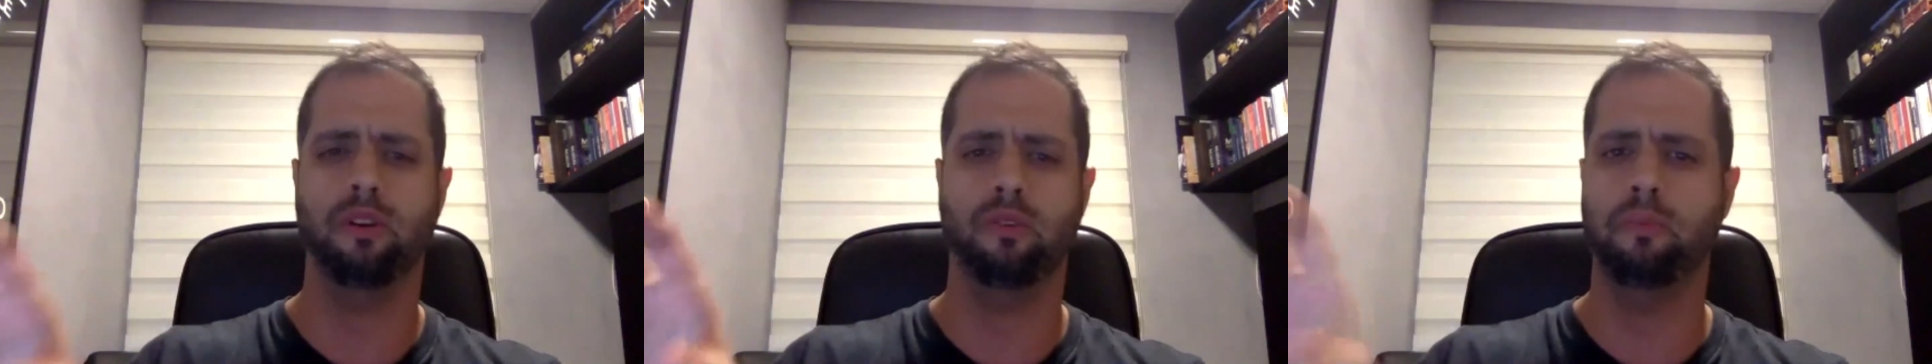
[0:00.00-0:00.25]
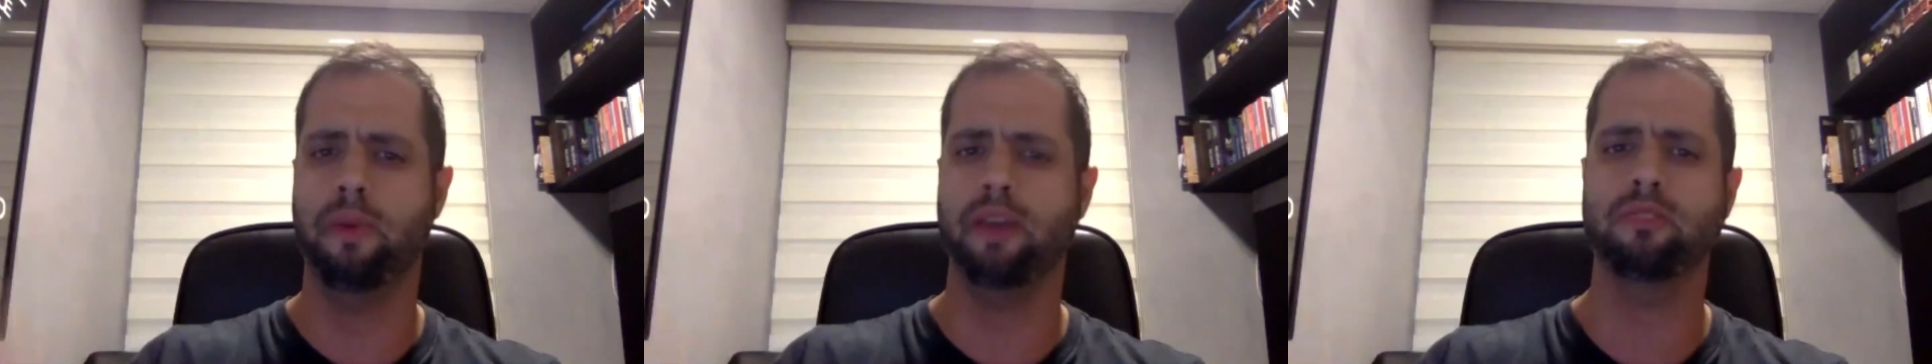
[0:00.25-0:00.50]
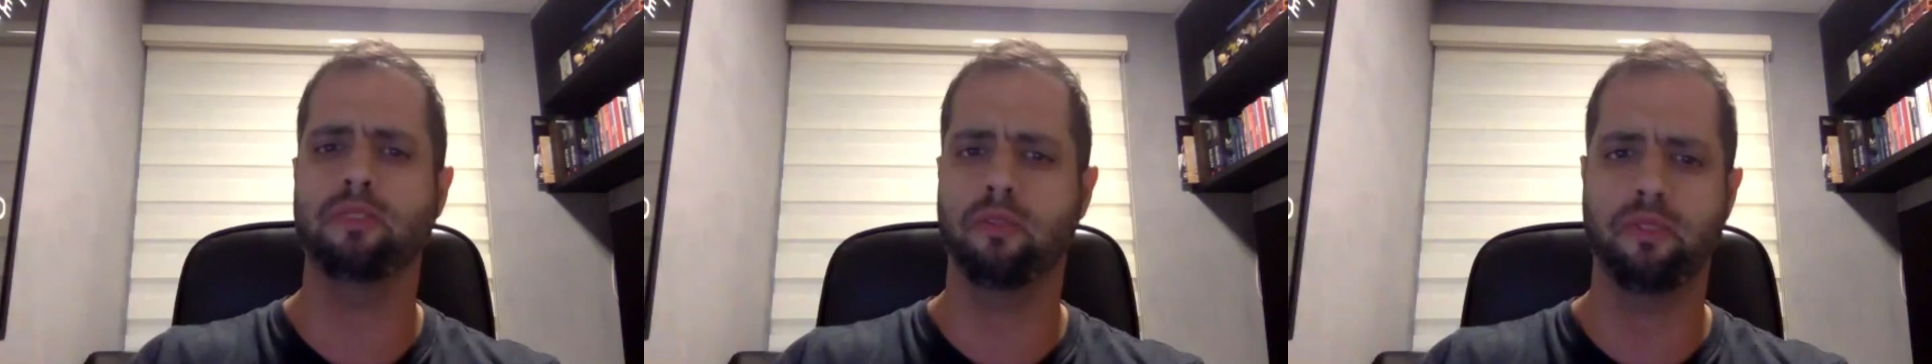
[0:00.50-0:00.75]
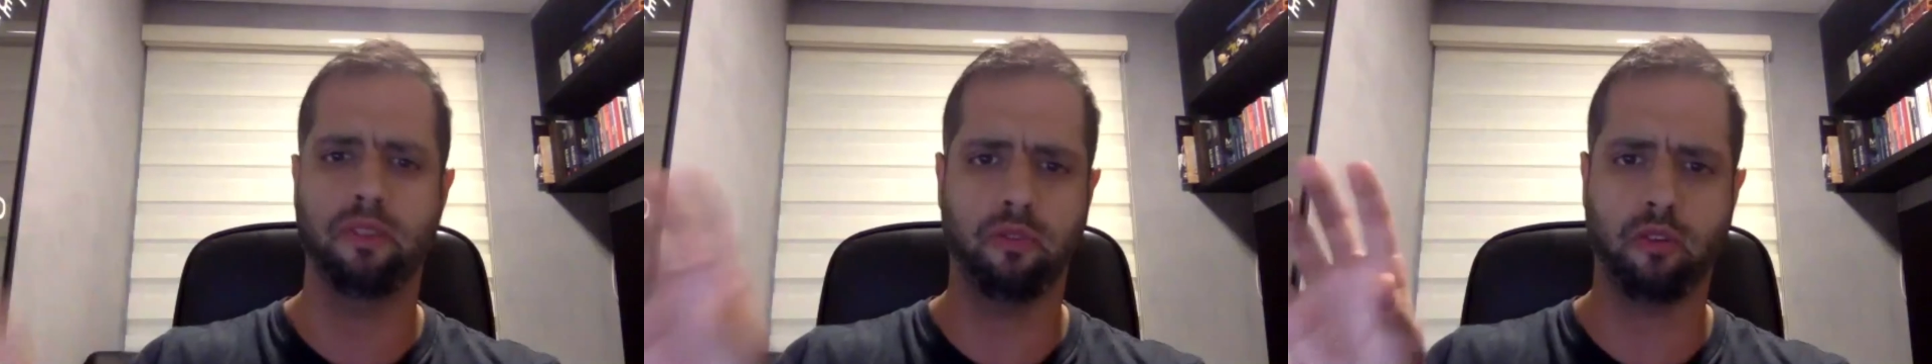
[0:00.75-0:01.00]

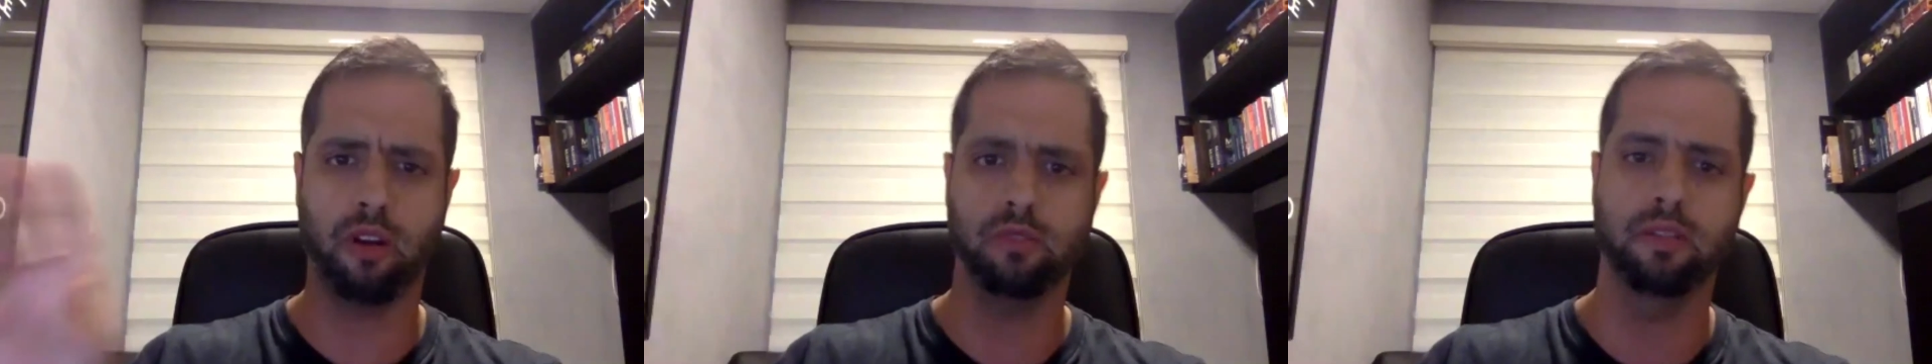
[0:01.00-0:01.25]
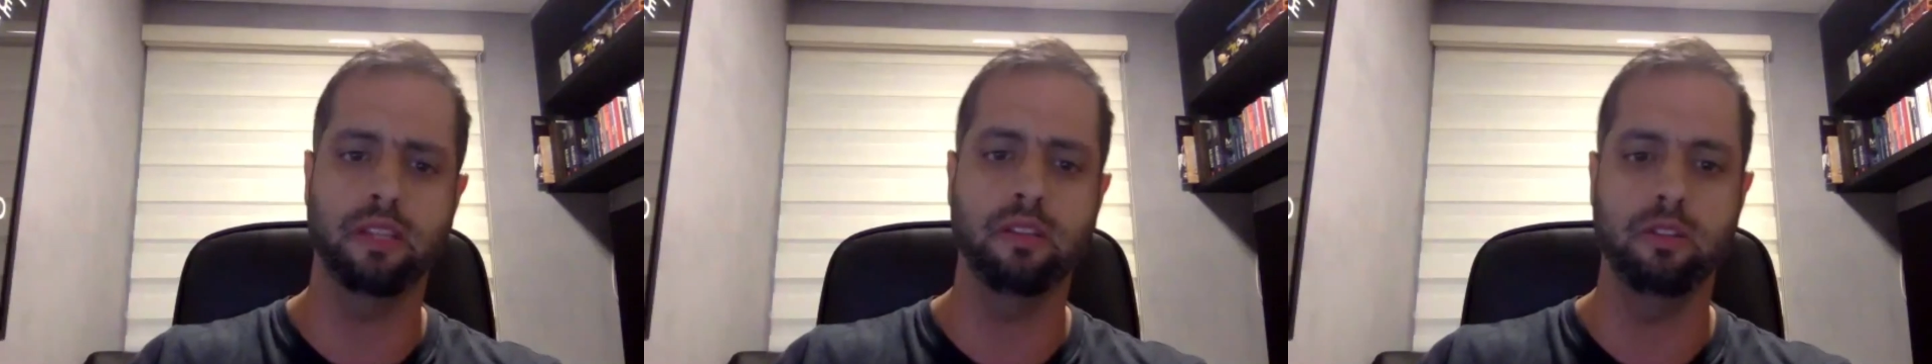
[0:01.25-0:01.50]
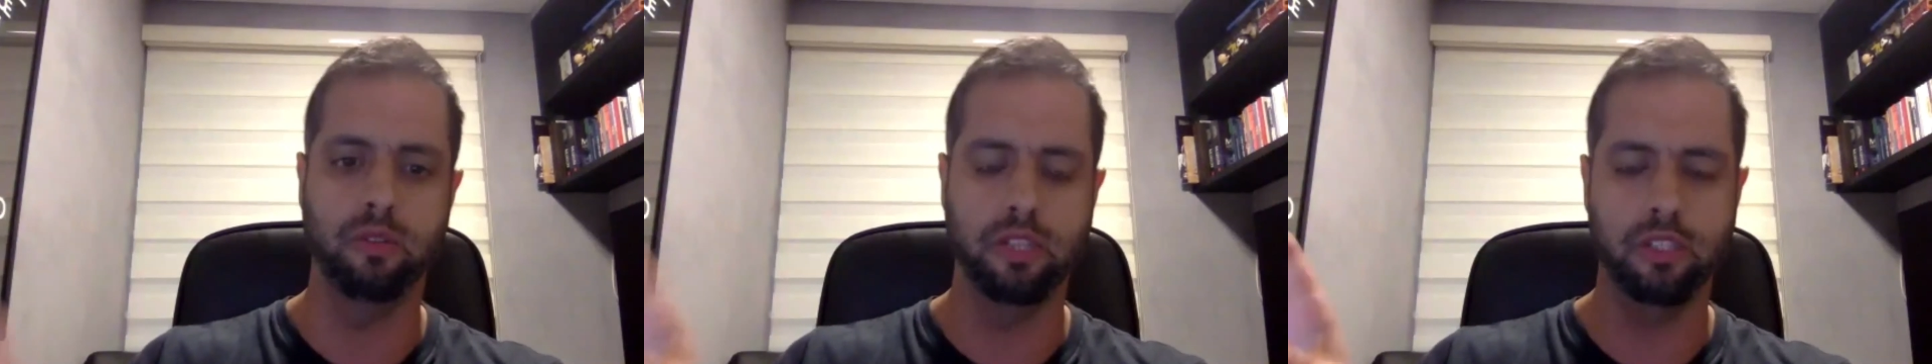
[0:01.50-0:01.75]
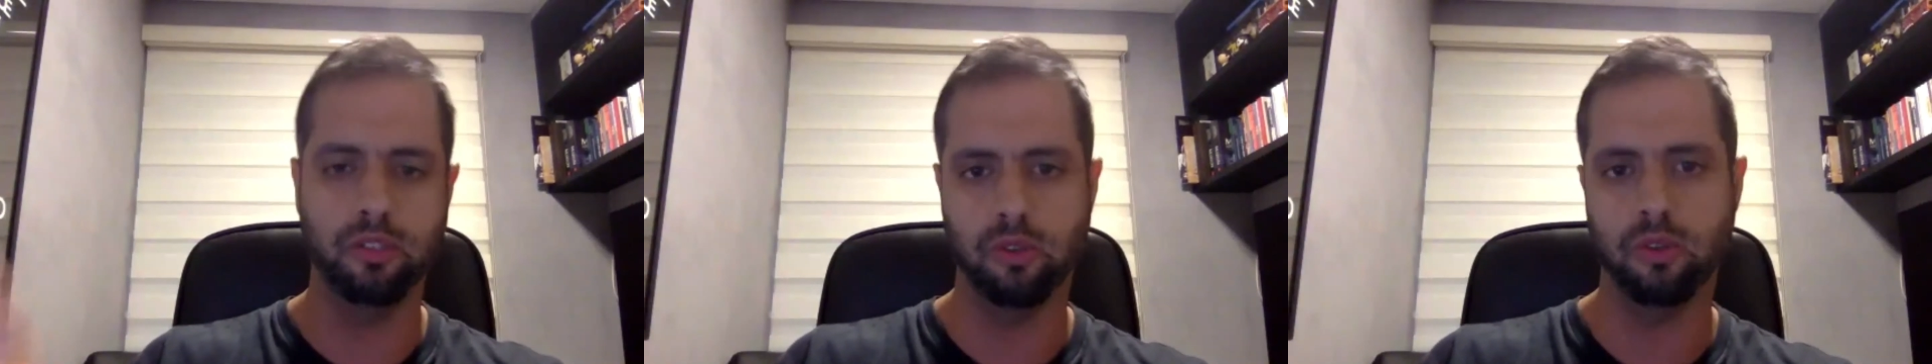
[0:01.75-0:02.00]
competitor. Of course, you
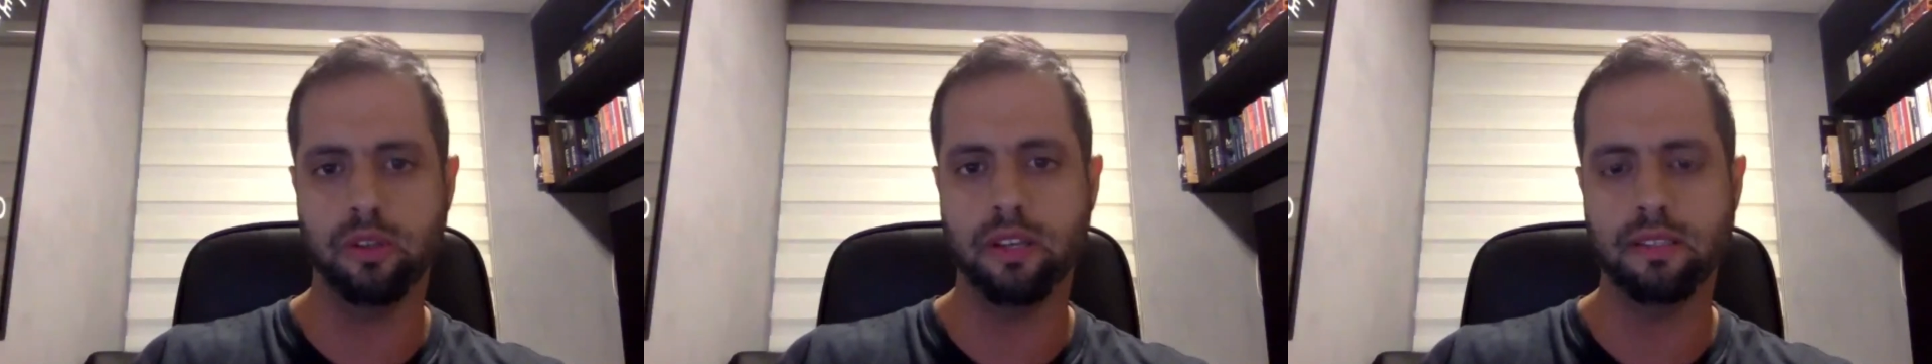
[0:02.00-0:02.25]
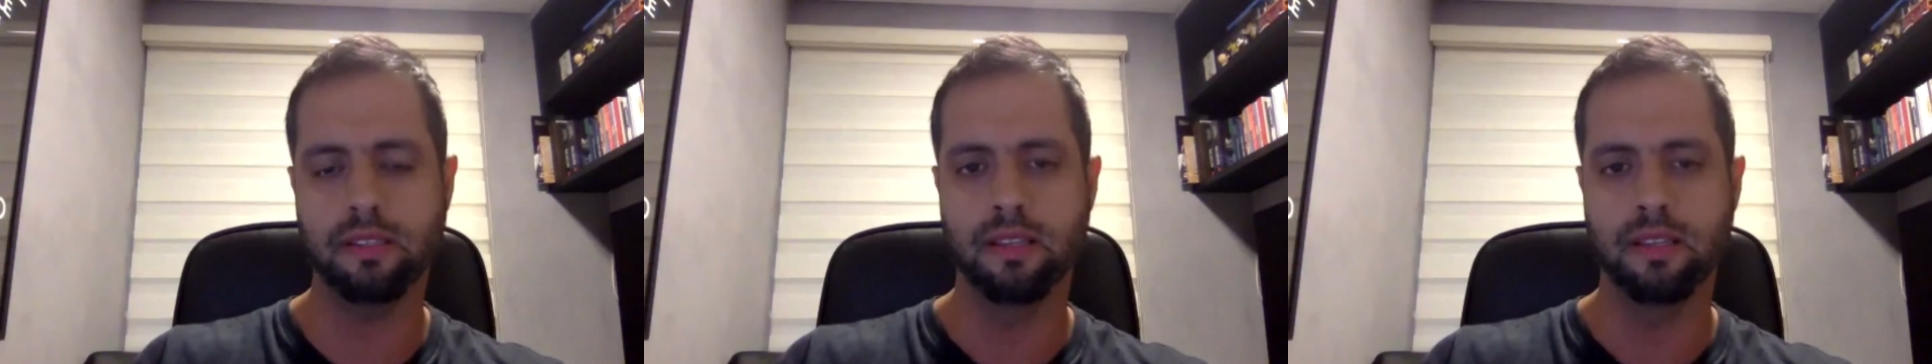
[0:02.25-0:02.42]
need to look at